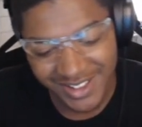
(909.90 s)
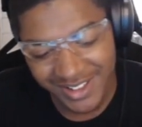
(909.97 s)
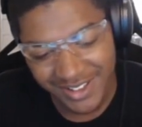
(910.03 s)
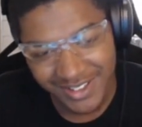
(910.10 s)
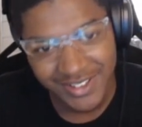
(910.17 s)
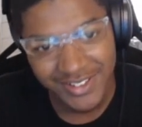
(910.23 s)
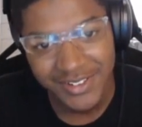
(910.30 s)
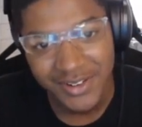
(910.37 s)

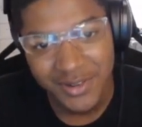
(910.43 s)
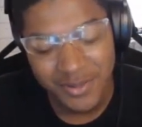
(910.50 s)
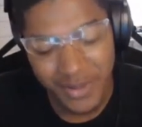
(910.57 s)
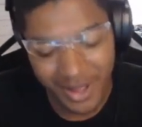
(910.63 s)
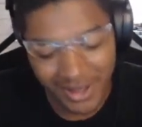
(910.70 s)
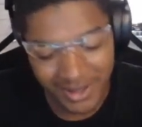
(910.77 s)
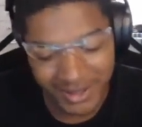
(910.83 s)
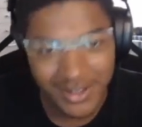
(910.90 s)
Hold uh, on, go
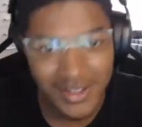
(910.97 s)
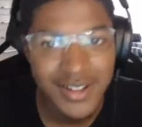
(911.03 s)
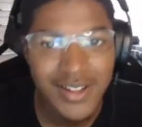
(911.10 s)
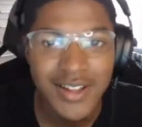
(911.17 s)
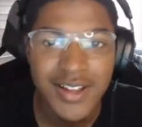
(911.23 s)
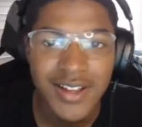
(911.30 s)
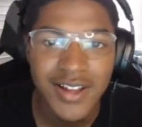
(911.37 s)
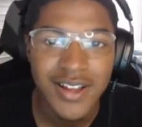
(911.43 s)
back.
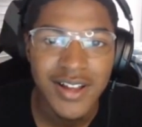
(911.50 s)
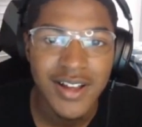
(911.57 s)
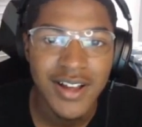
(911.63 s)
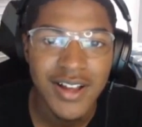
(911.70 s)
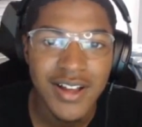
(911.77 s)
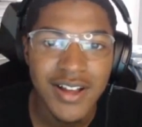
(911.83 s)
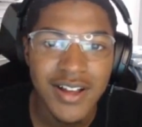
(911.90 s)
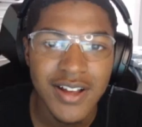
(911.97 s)

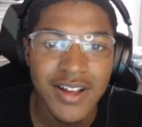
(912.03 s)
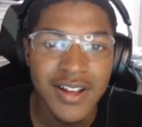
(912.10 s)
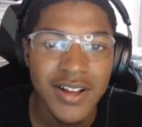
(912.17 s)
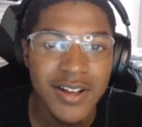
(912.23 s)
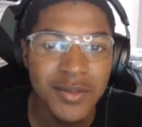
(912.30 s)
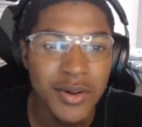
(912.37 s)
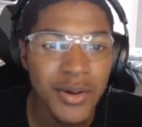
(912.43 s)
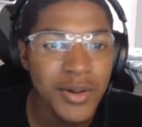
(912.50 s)

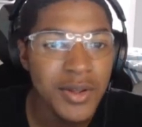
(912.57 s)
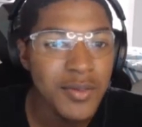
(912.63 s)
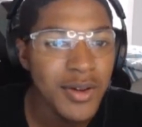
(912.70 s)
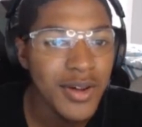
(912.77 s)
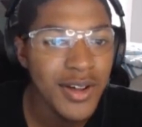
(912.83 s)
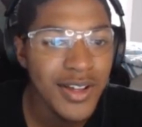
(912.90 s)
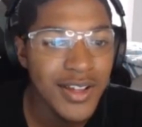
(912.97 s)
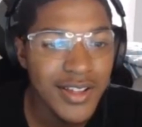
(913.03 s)
Uh,
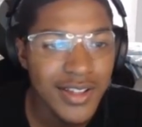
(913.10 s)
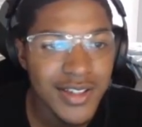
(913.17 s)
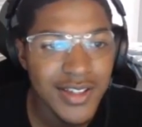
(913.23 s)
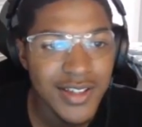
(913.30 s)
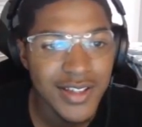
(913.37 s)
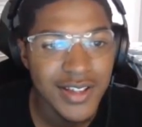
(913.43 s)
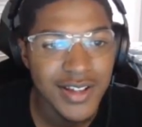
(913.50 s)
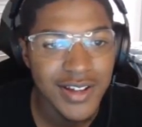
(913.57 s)

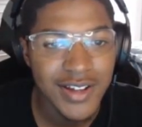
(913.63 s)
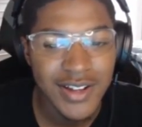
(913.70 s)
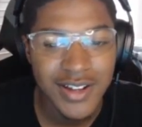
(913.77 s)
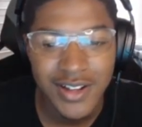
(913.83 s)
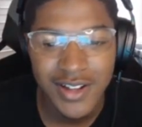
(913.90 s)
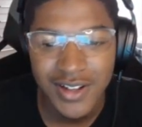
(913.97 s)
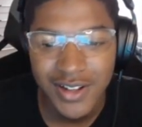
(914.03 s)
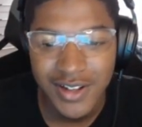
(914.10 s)
Pokemon.
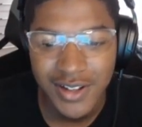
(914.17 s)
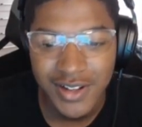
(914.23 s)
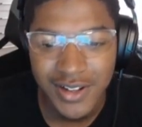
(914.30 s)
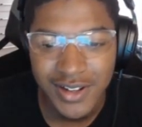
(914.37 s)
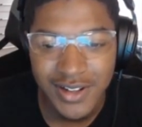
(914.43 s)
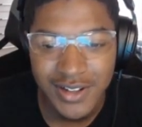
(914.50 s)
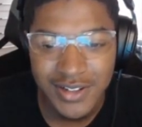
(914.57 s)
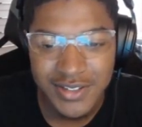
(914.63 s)

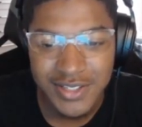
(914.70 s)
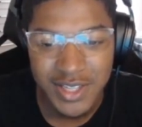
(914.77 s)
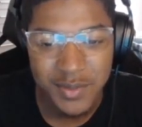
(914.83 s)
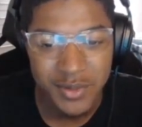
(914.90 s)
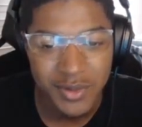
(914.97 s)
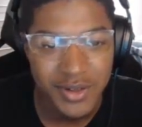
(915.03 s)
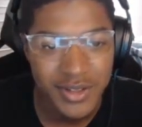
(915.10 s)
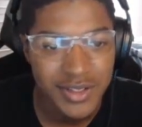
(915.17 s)
Uh,
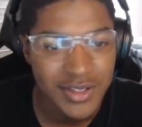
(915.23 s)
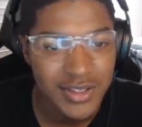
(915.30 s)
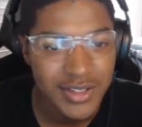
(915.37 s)
summary.